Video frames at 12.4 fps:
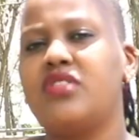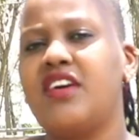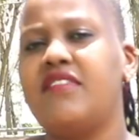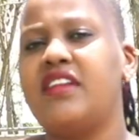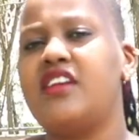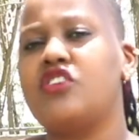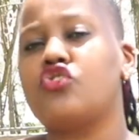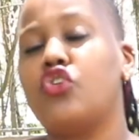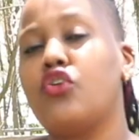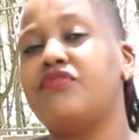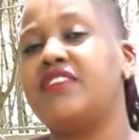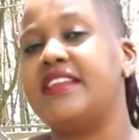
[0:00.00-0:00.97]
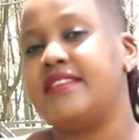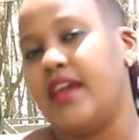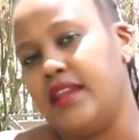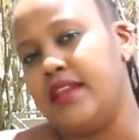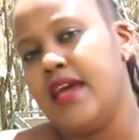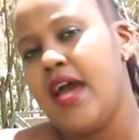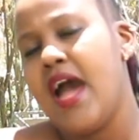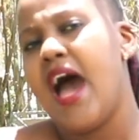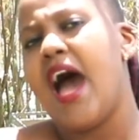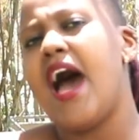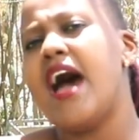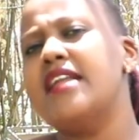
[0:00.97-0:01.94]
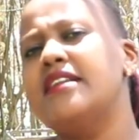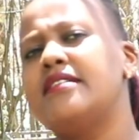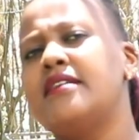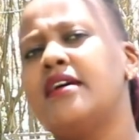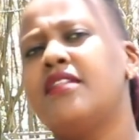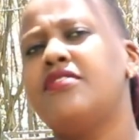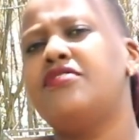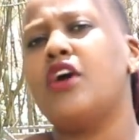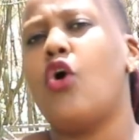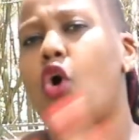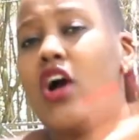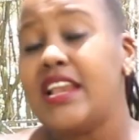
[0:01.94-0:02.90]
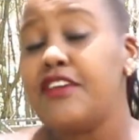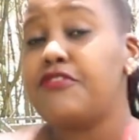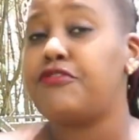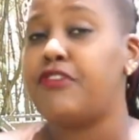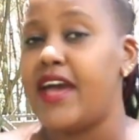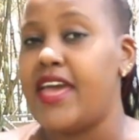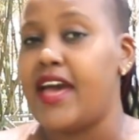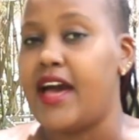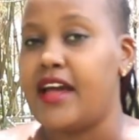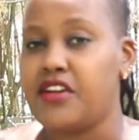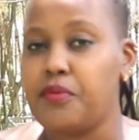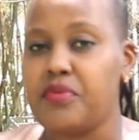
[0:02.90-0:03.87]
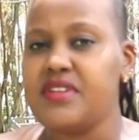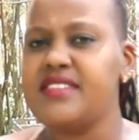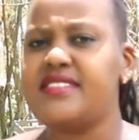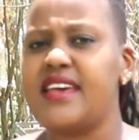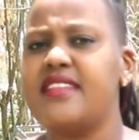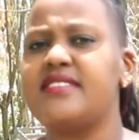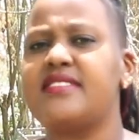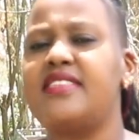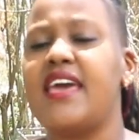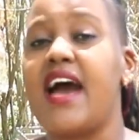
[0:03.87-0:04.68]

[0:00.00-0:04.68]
the veneration of the dead, and the holy fire represents their